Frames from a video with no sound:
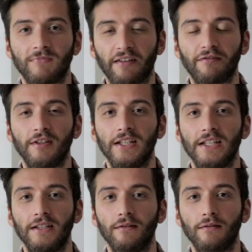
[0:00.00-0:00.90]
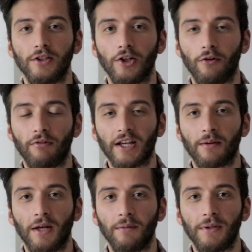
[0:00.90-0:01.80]
definitely you know
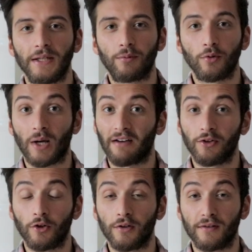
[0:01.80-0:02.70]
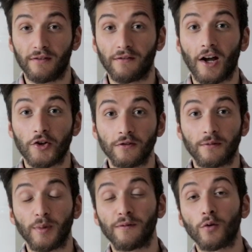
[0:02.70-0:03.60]
recommend people who haven't heard of Divine
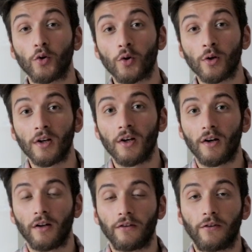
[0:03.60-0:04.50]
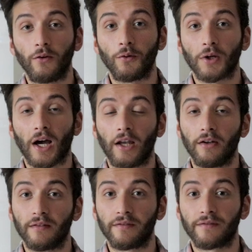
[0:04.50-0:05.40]
Truth before to kind
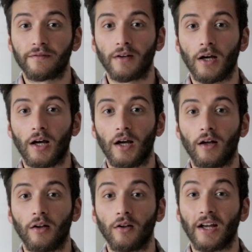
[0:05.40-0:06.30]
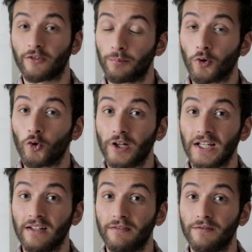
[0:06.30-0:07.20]
of uh, explore
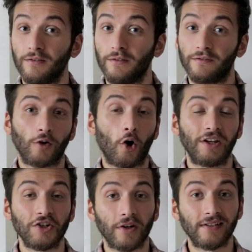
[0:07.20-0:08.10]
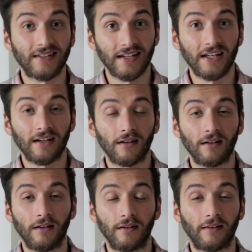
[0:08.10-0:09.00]
it if you've got an interest in it
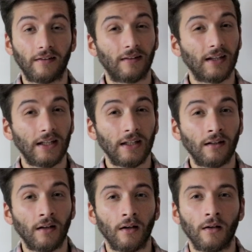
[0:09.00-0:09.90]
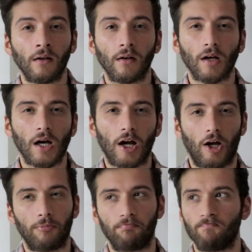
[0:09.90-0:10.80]
and to see
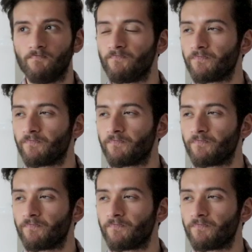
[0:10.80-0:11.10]
um,